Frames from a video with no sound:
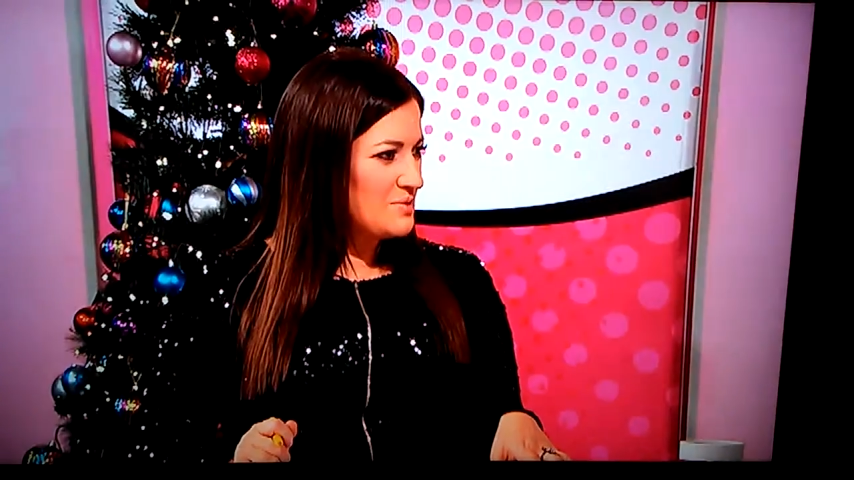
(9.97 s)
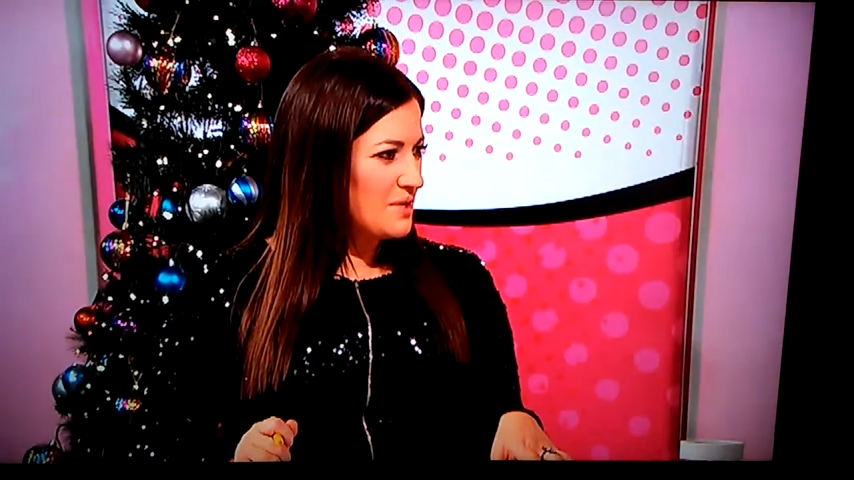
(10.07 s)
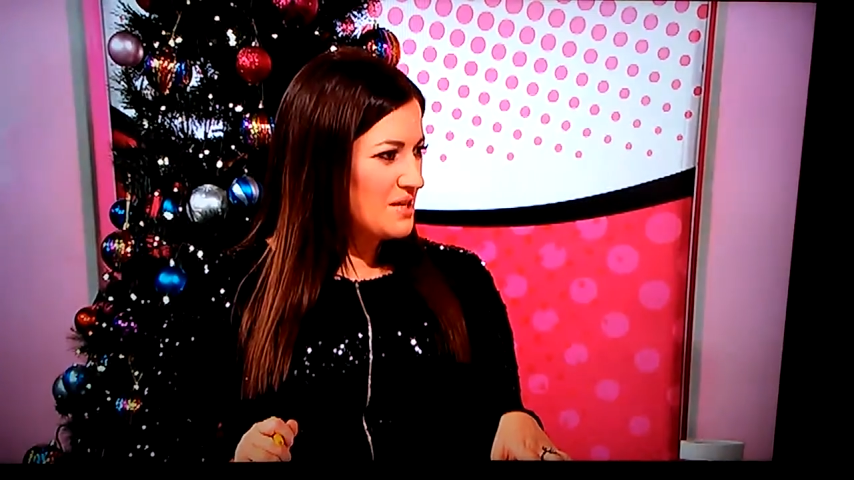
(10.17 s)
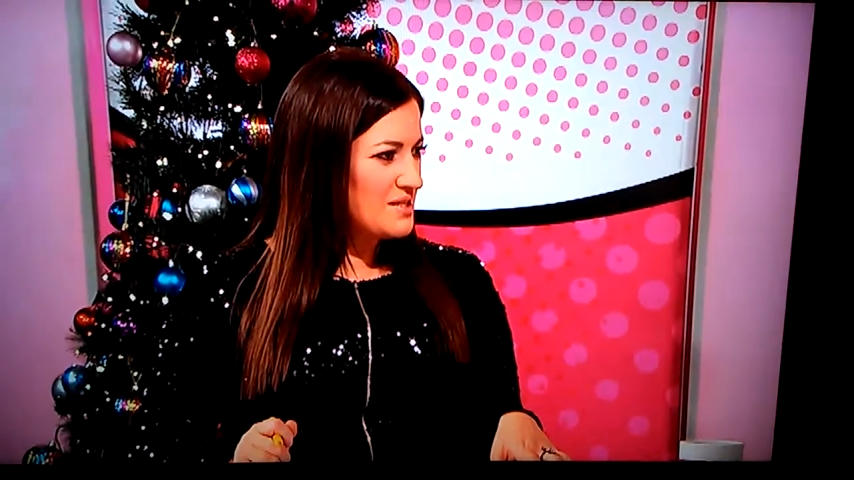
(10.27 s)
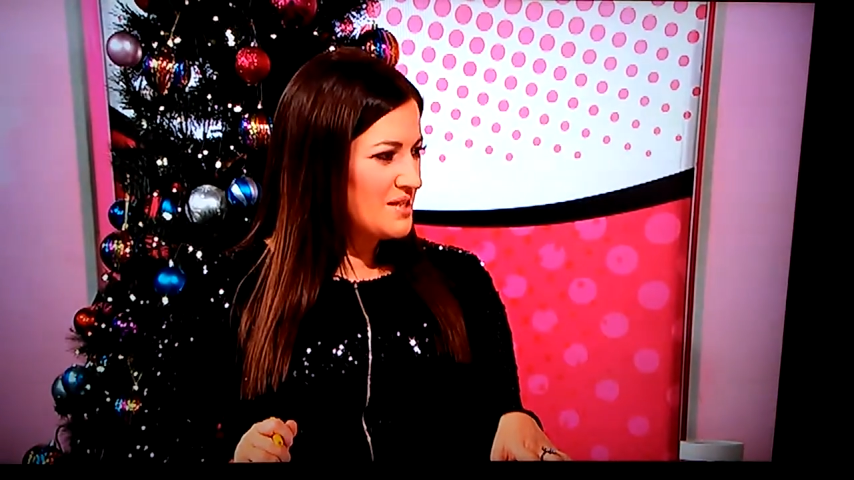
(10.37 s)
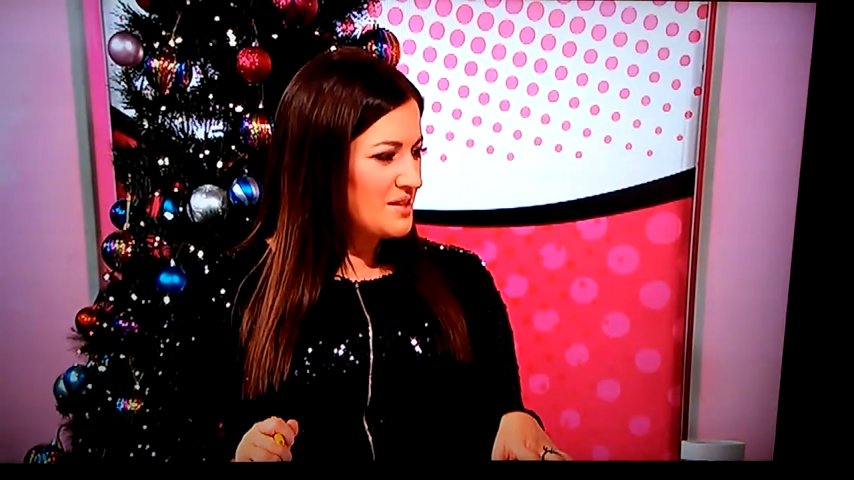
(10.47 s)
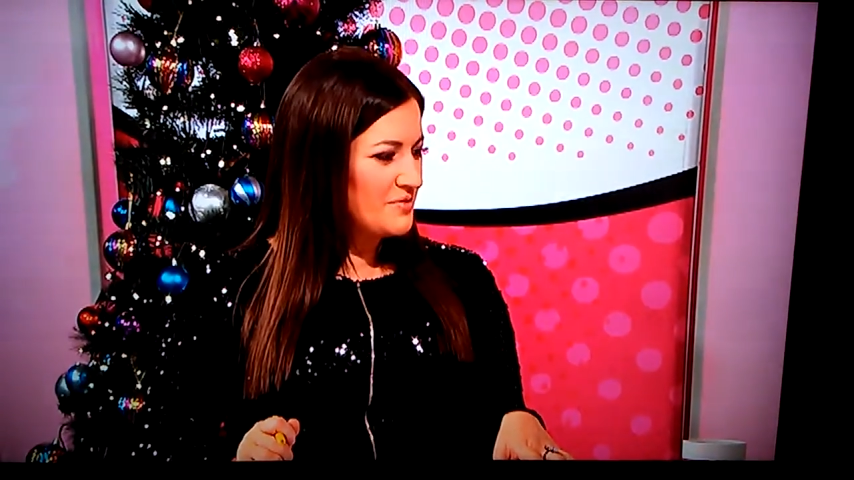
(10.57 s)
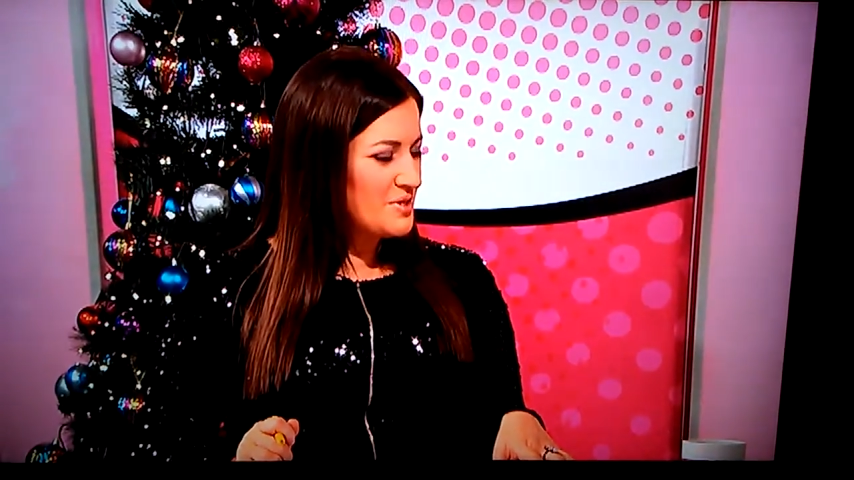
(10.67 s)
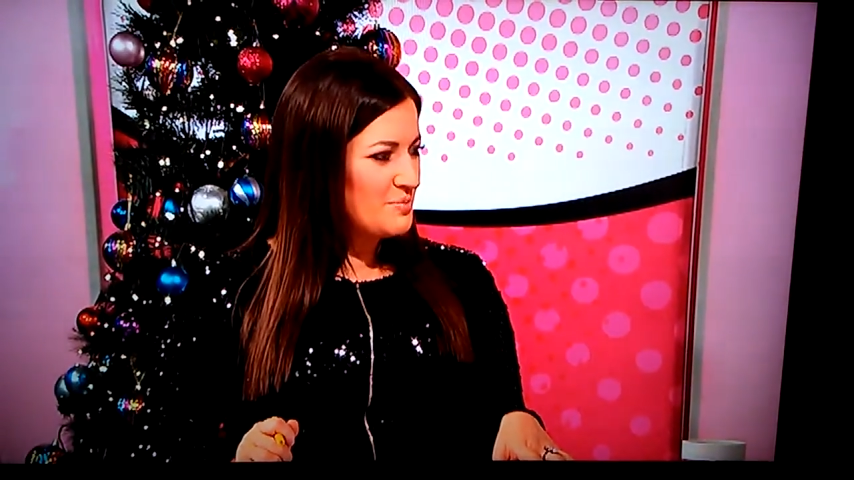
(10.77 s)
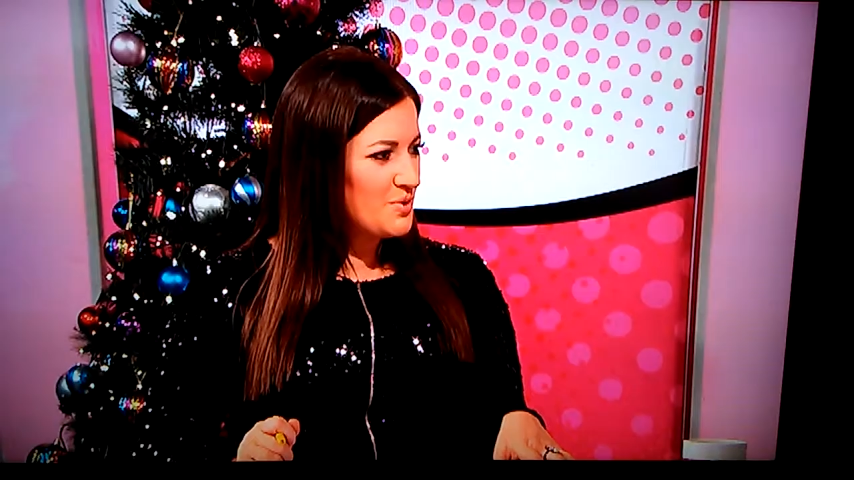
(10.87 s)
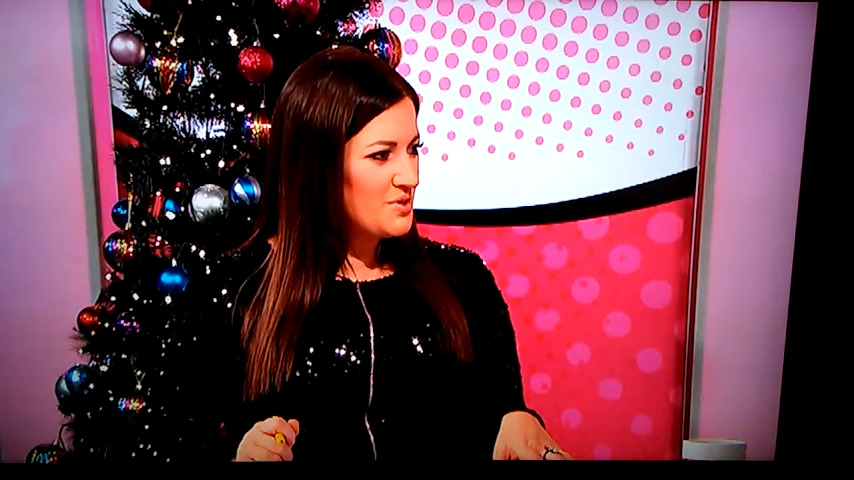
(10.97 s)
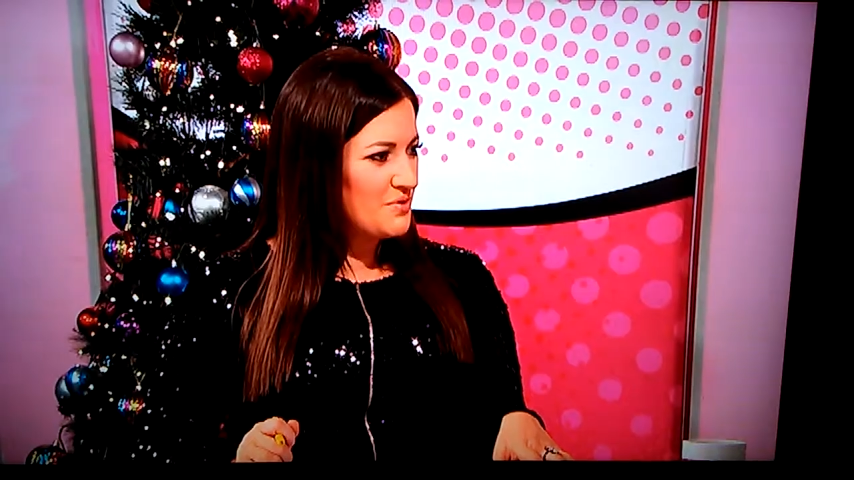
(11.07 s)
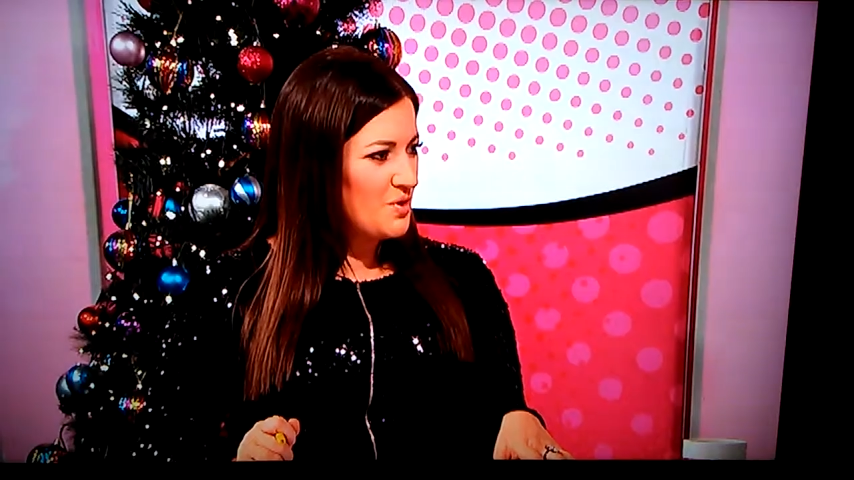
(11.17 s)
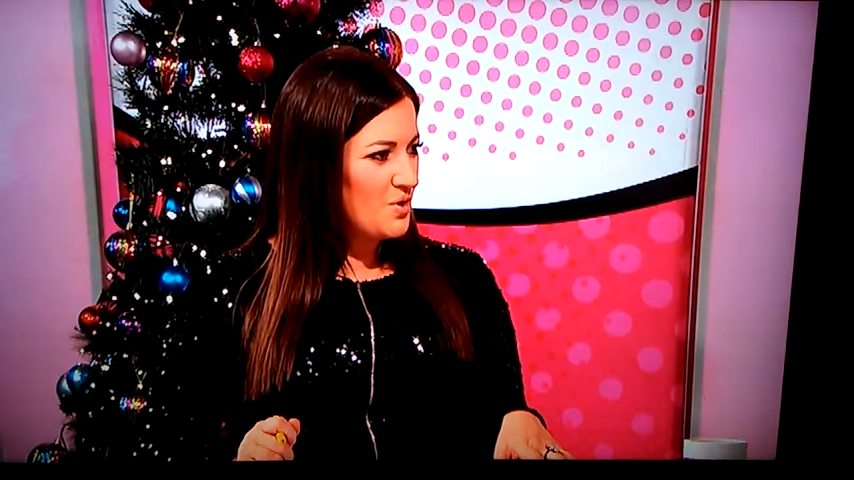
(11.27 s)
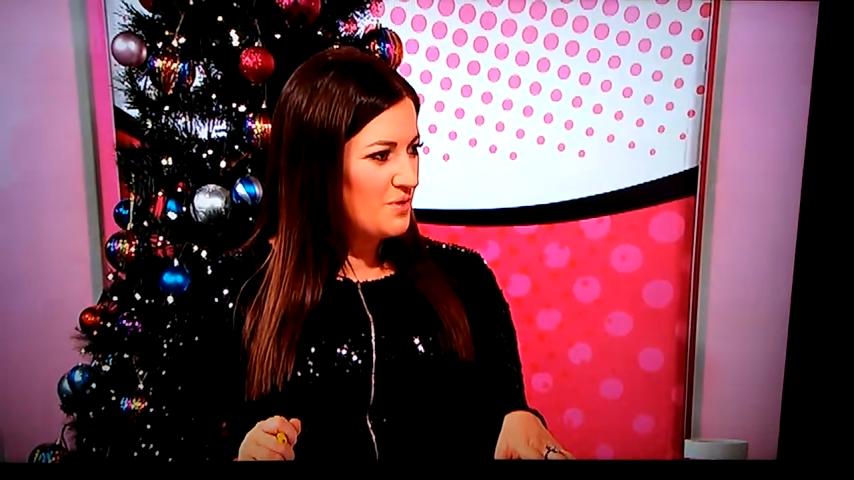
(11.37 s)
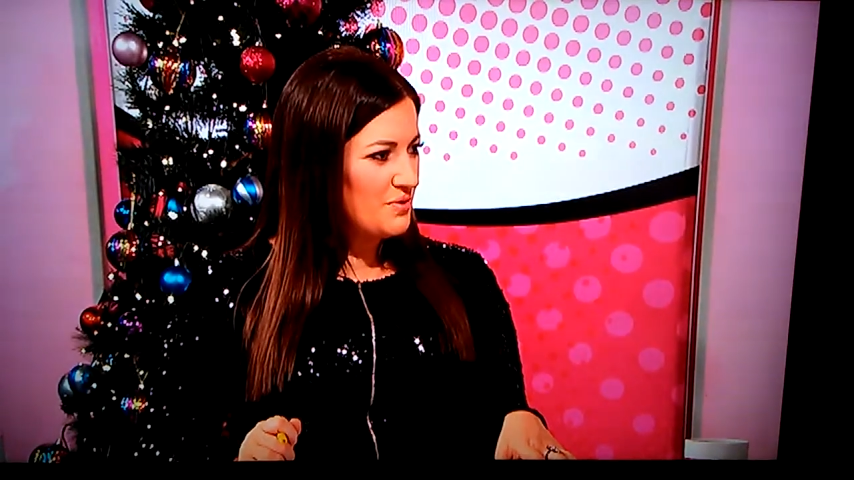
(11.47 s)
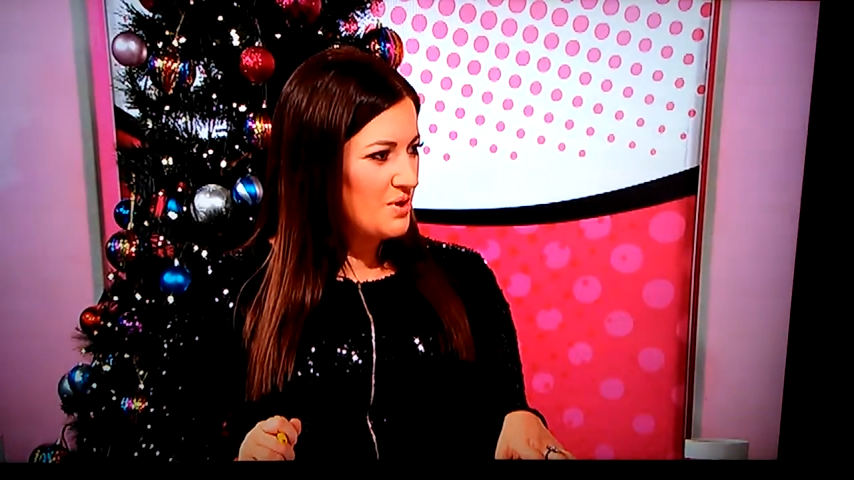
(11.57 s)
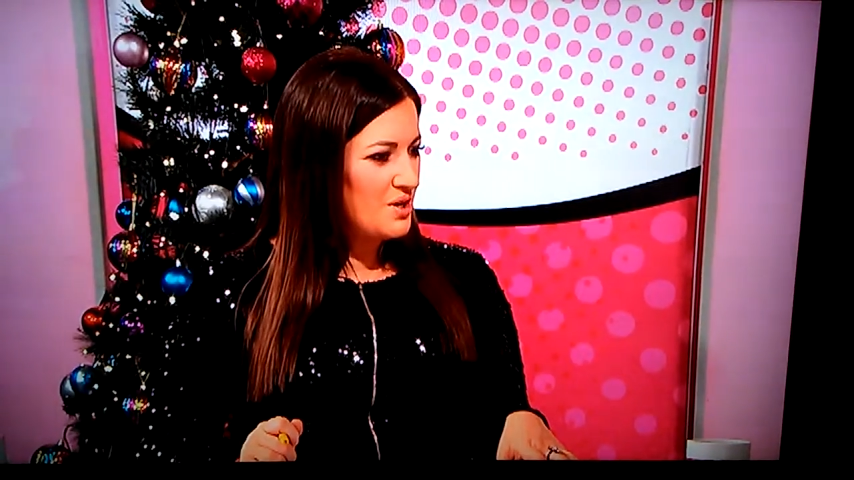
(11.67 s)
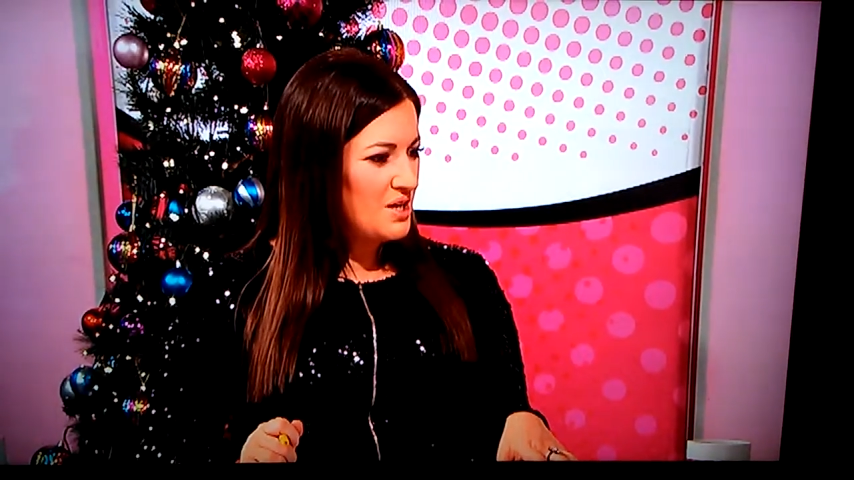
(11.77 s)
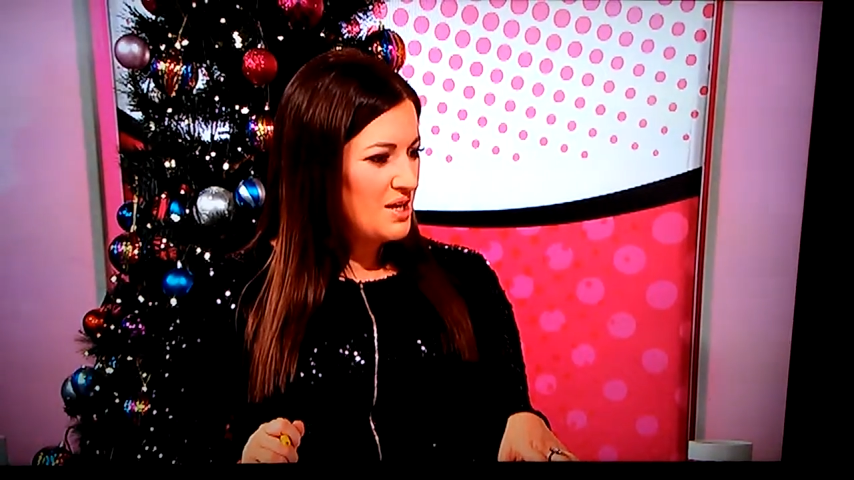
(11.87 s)
Because it's not the first port of call
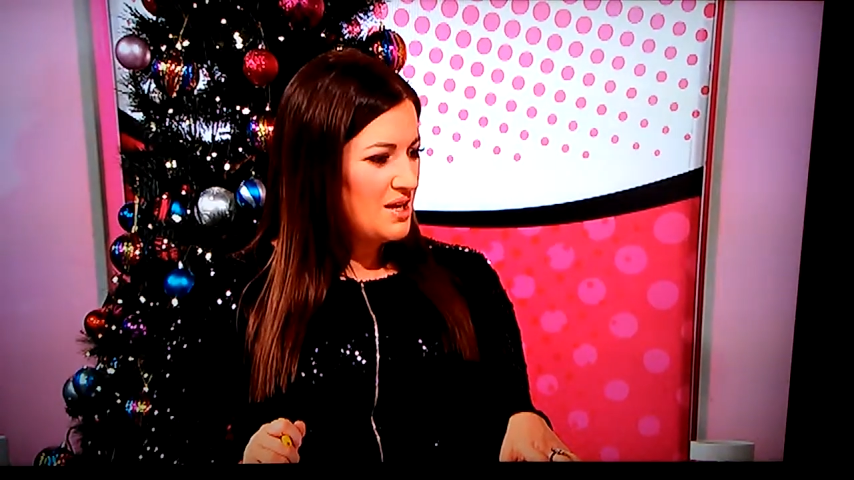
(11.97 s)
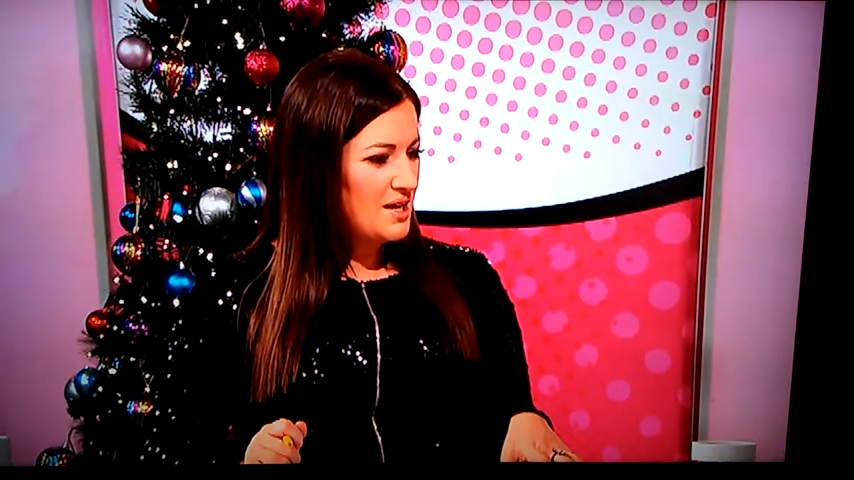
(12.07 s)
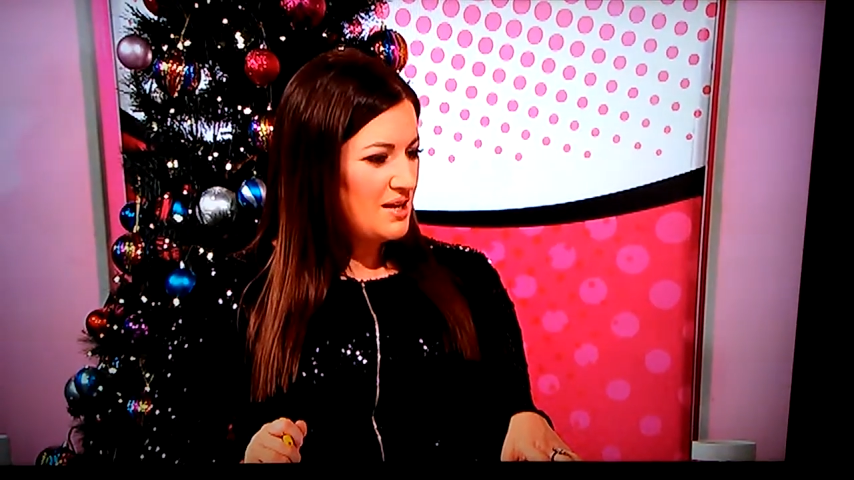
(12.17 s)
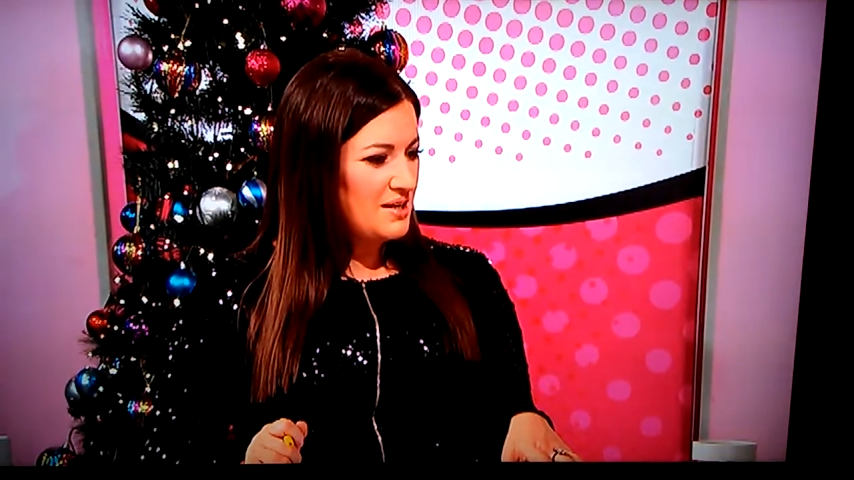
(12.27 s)
for uh,